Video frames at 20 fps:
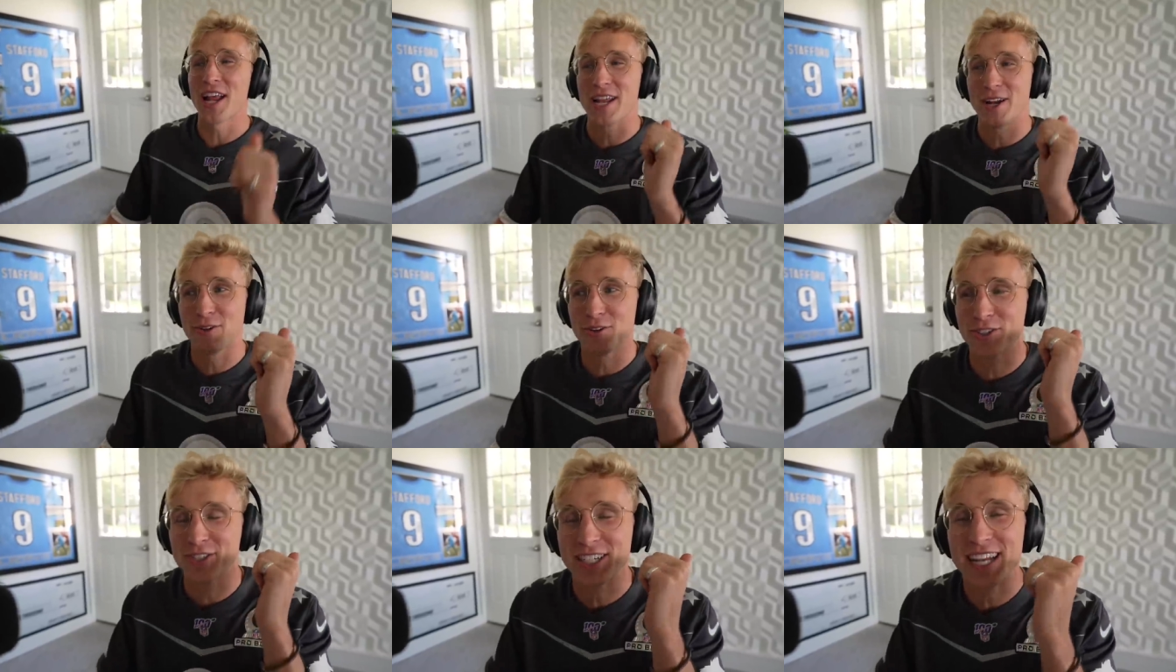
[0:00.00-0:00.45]
I
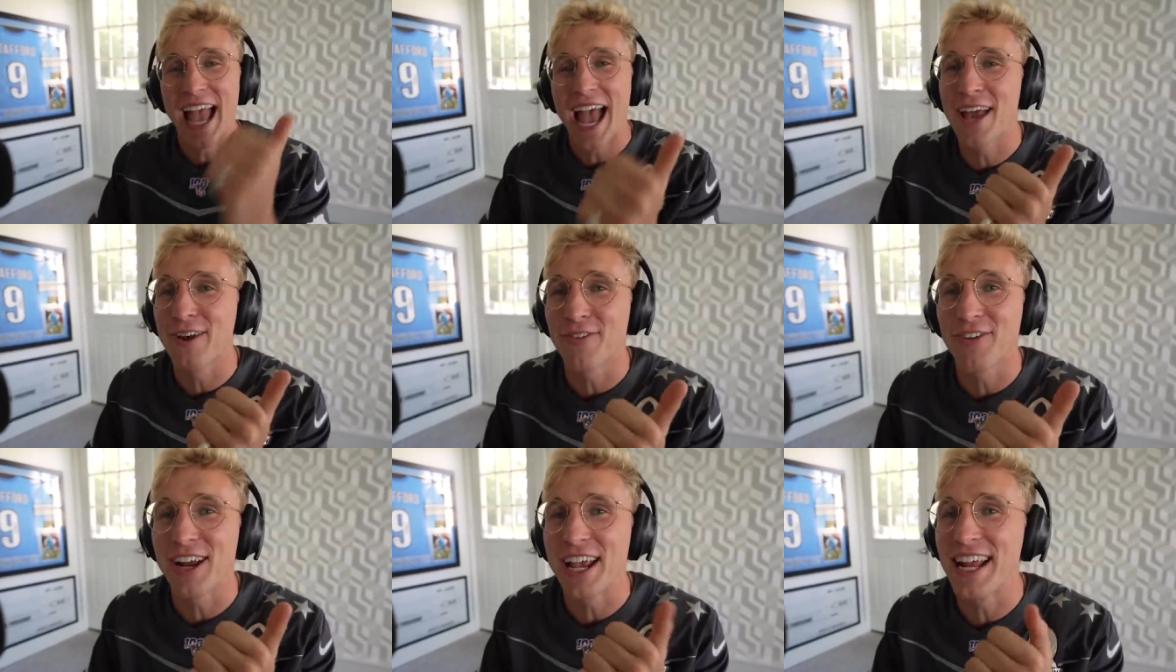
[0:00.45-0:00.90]
know there's an
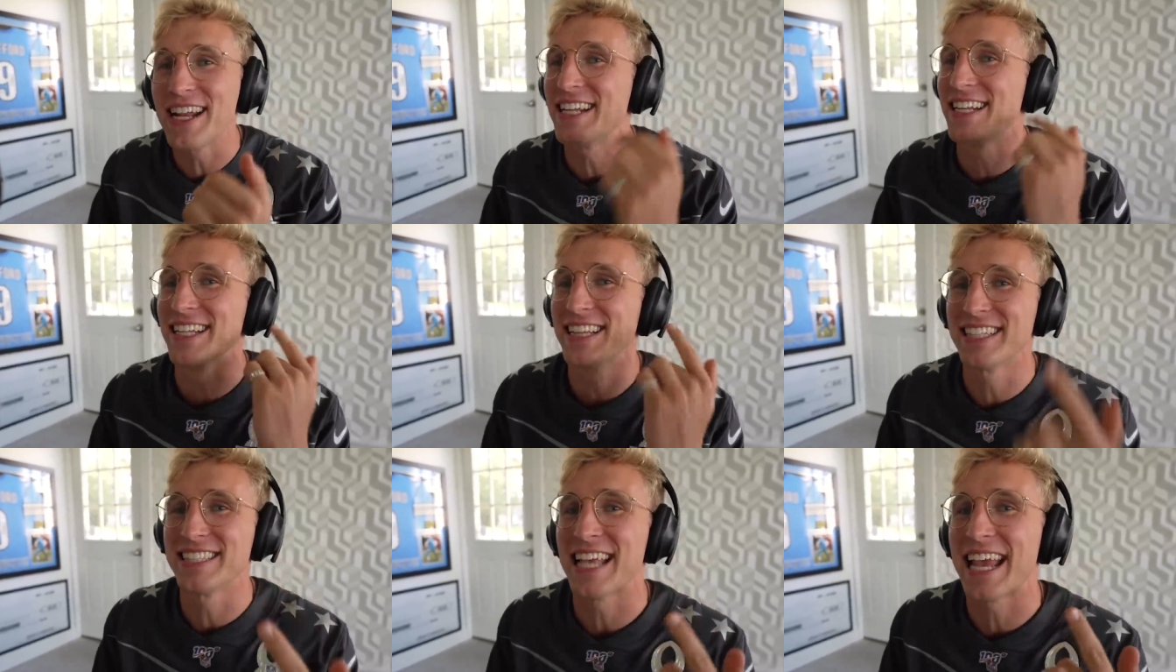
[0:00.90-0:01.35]
Ed Reed
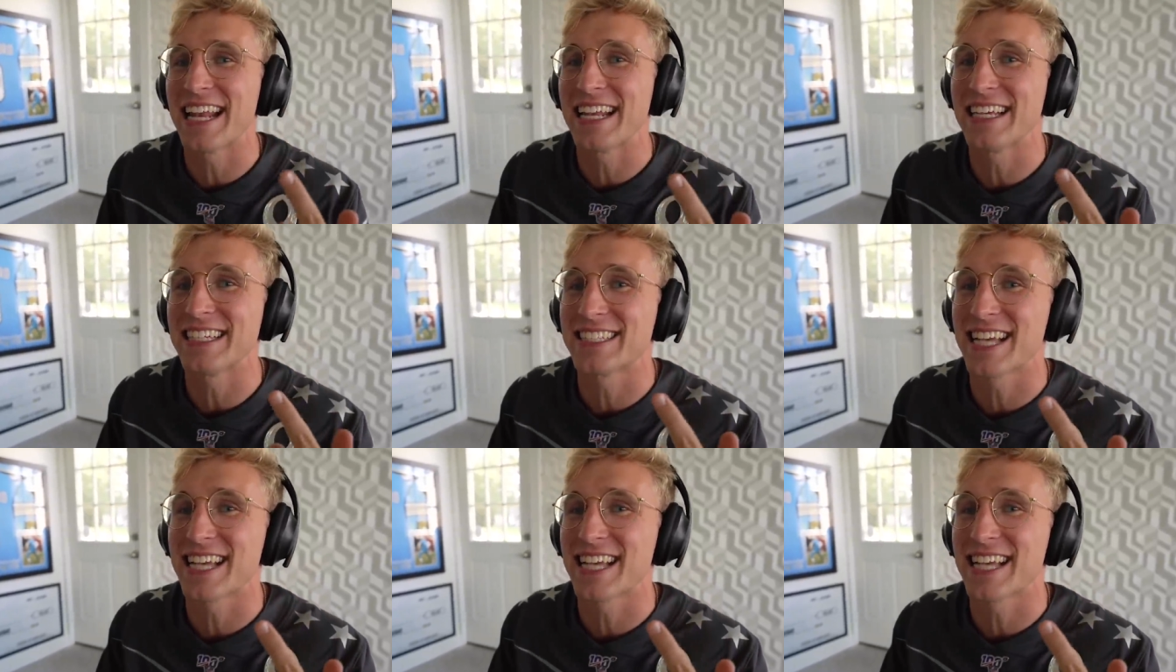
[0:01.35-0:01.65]
and a LaDainian